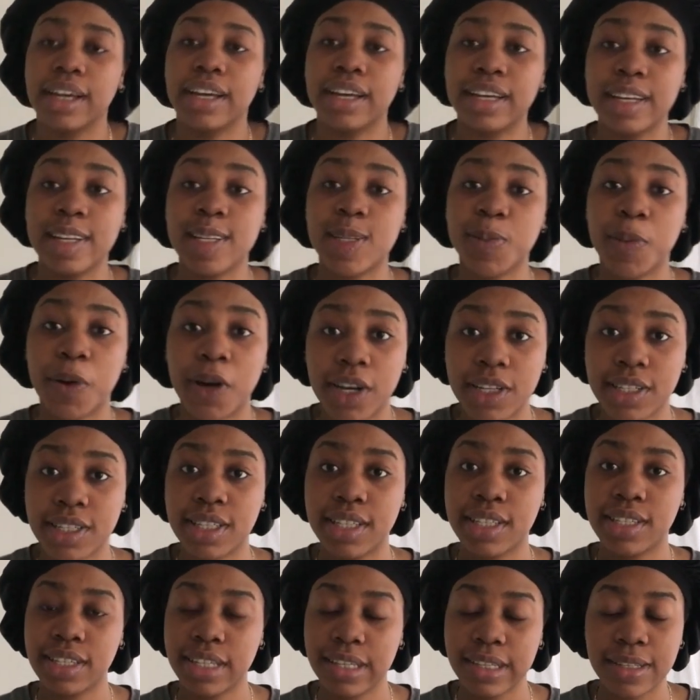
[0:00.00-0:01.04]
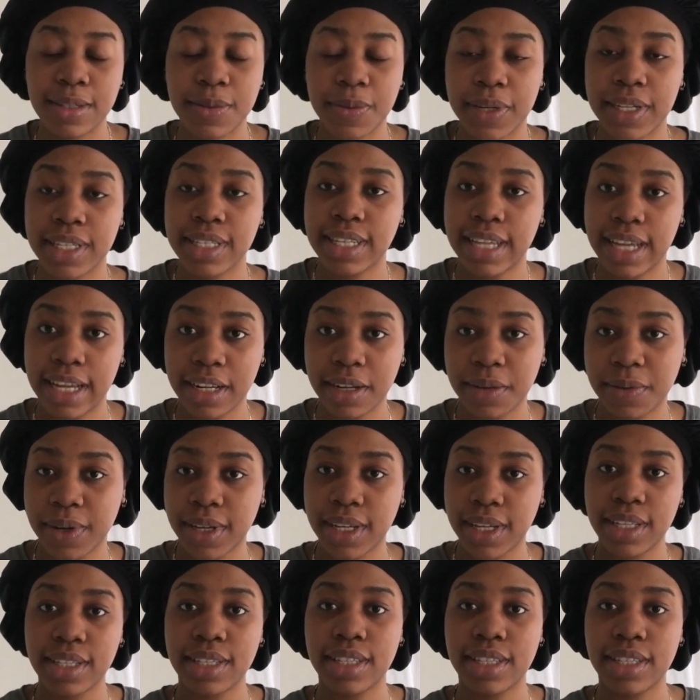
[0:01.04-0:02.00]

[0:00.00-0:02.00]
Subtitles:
it's past the 6 weeks anyways.